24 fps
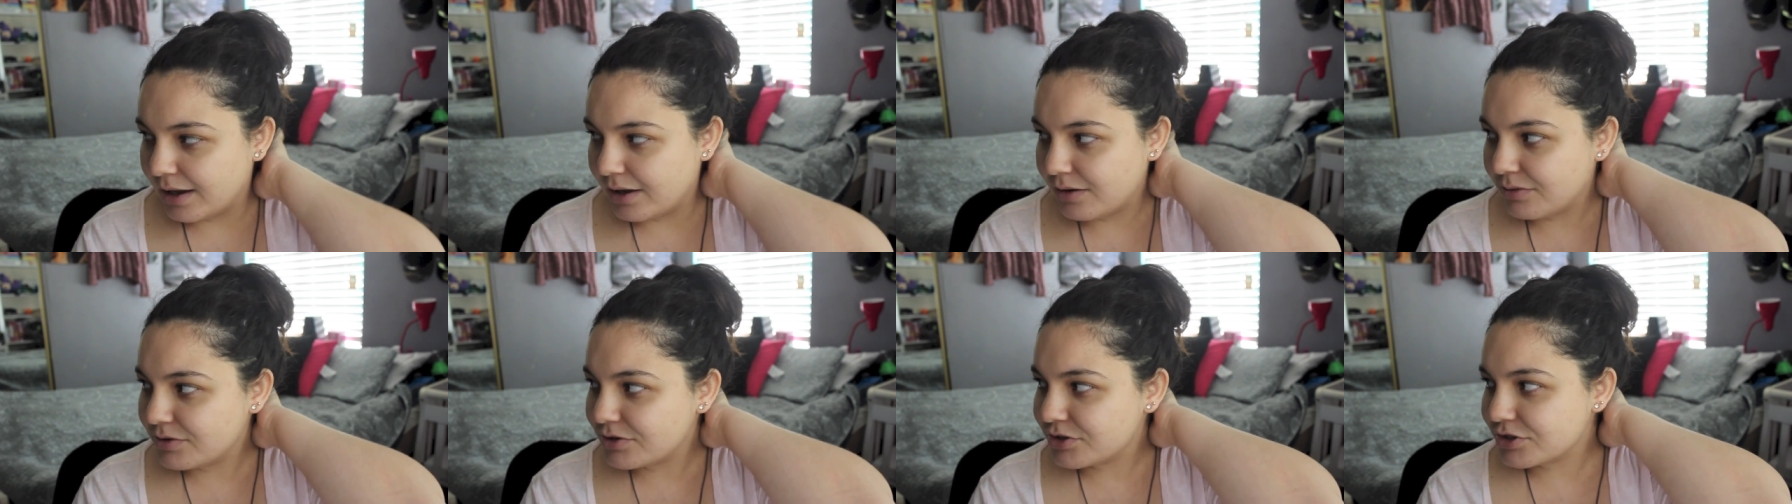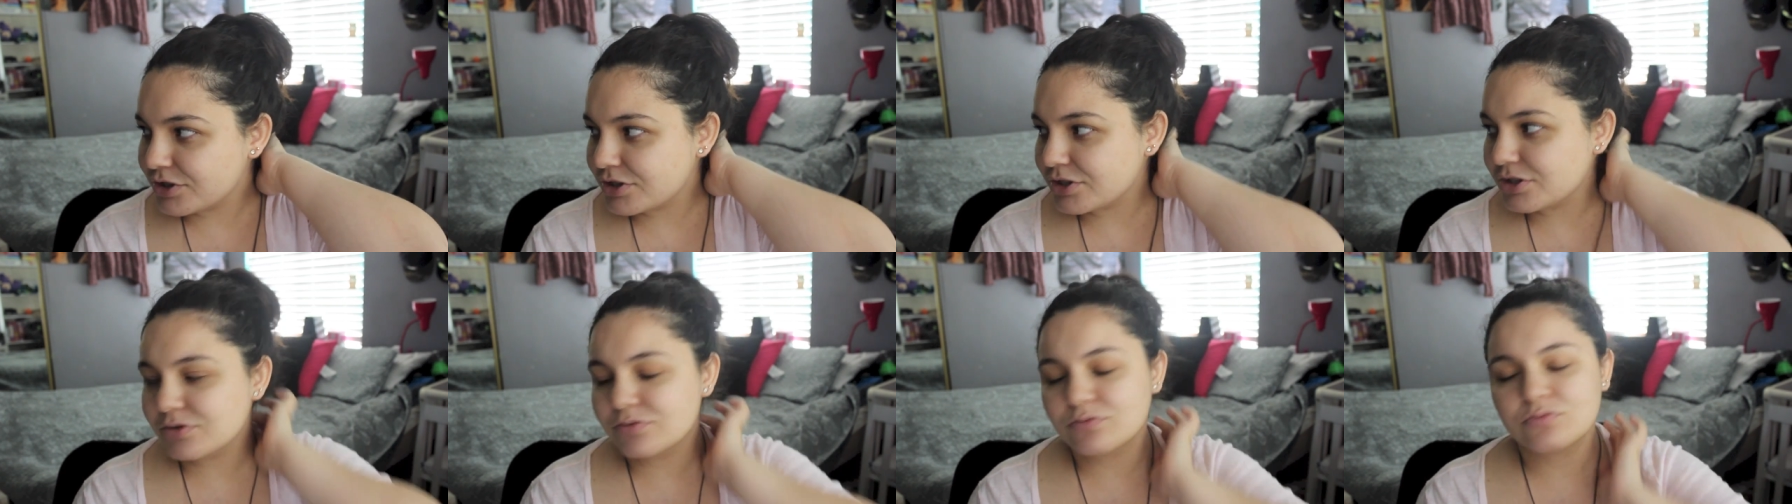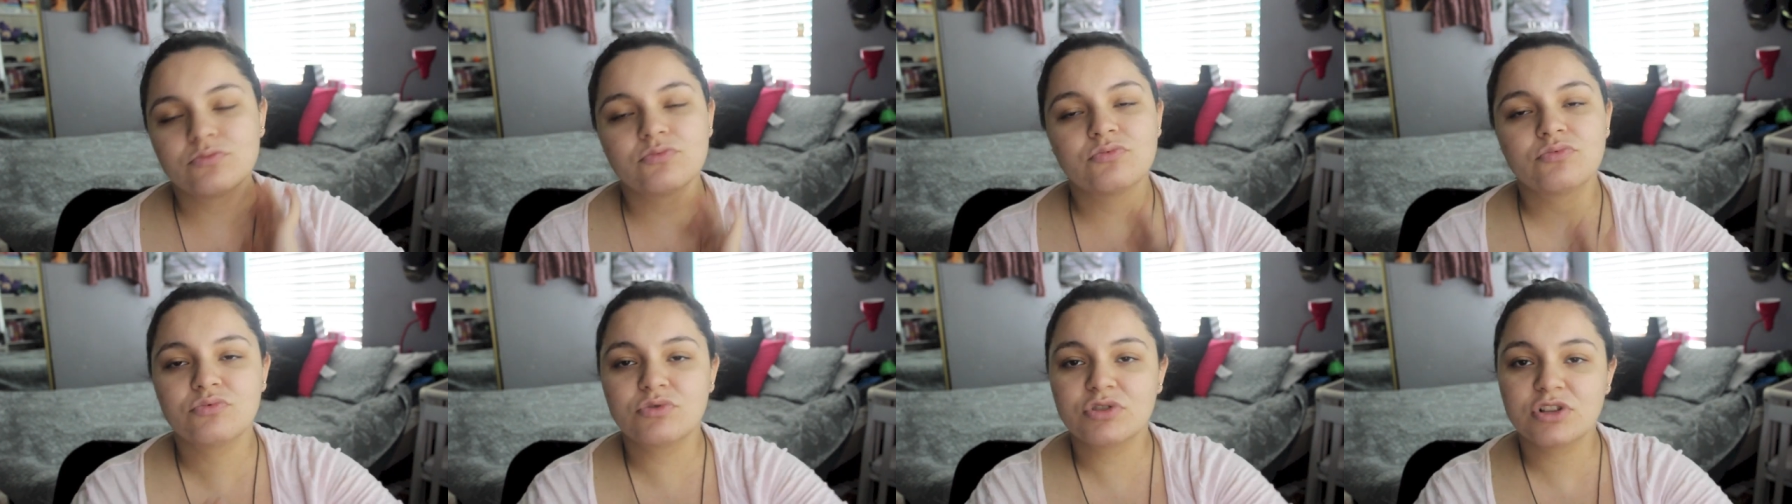It was just
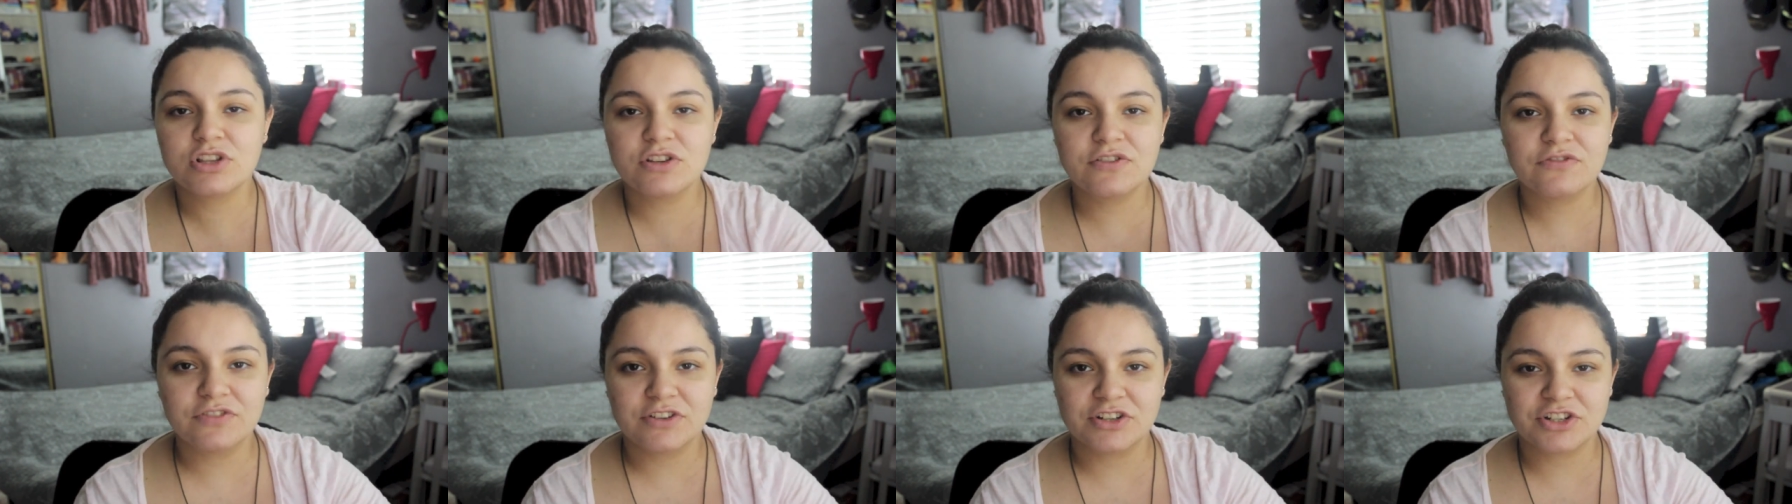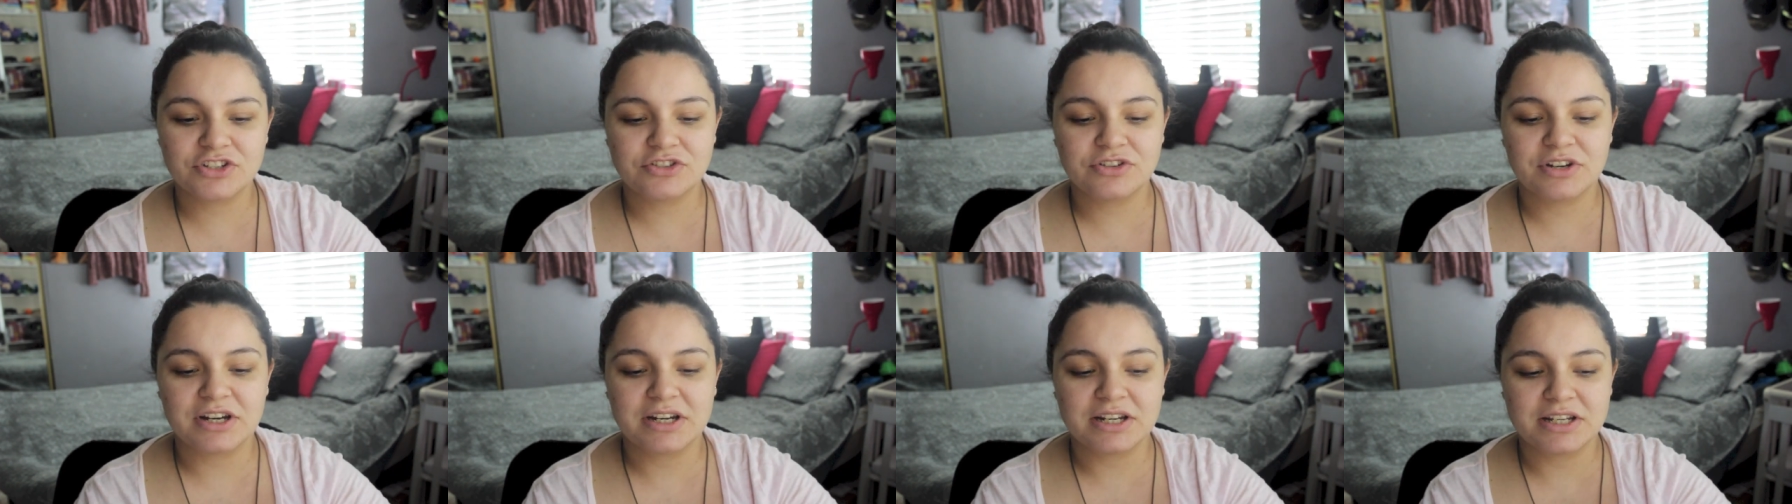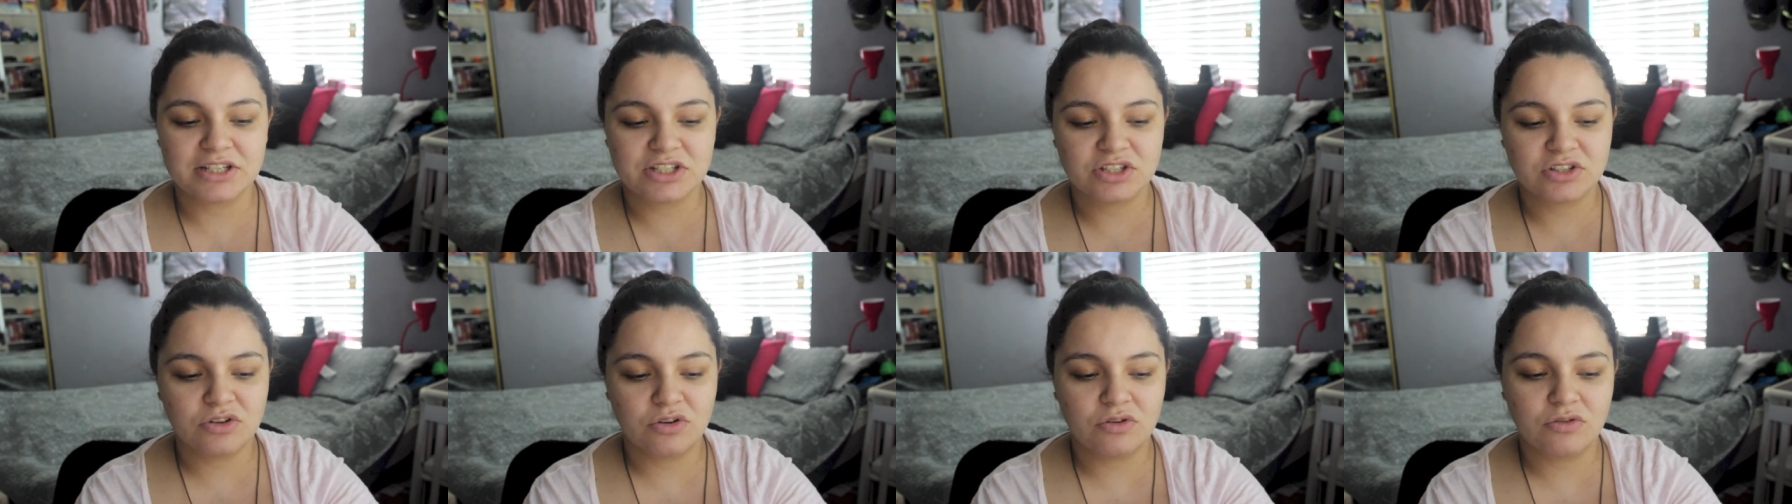really
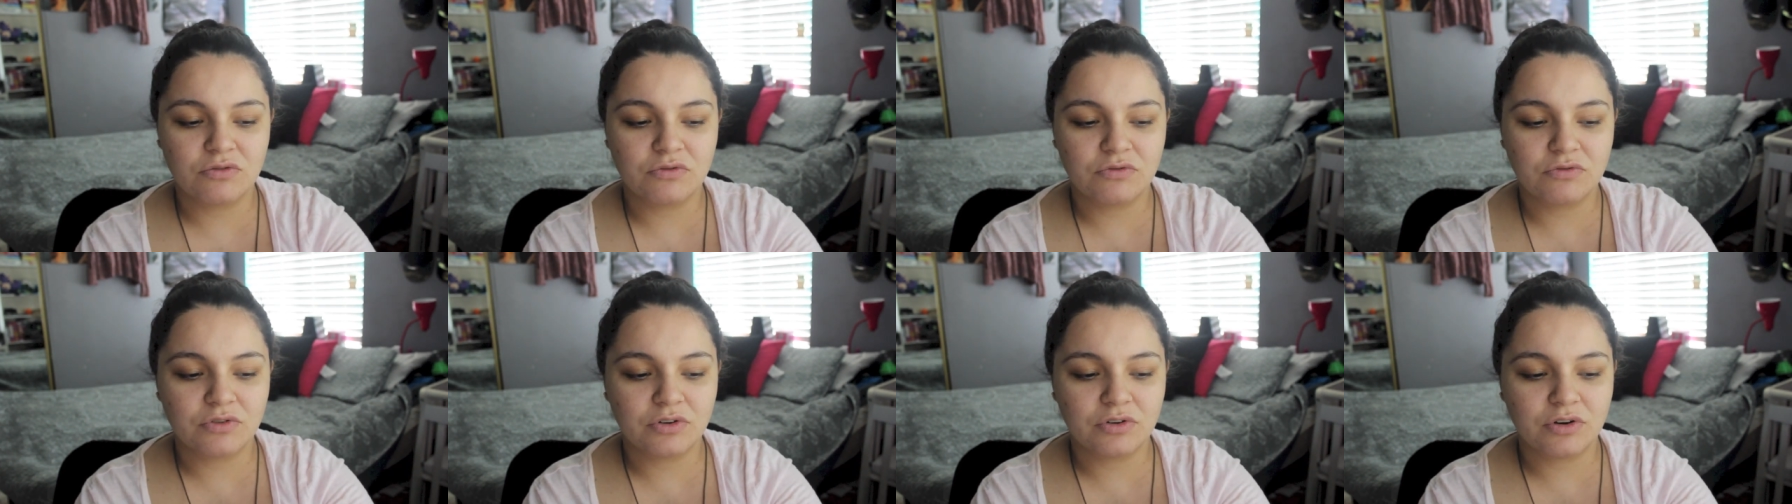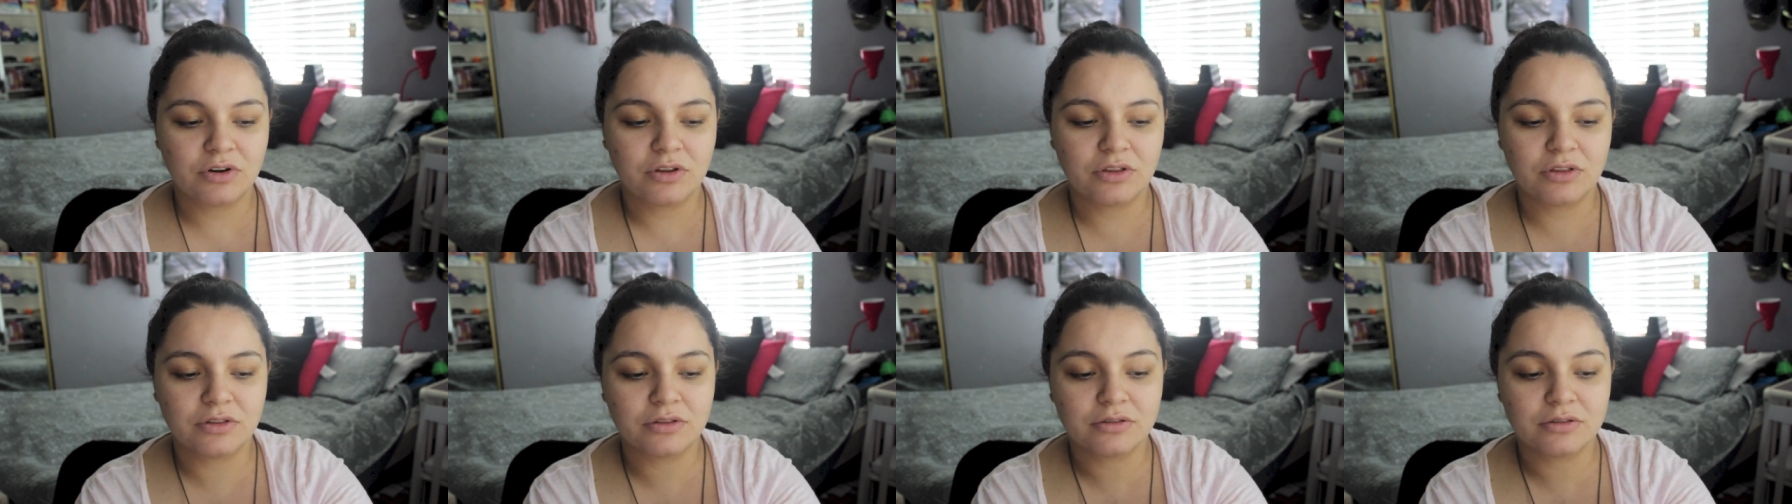frustrating, so for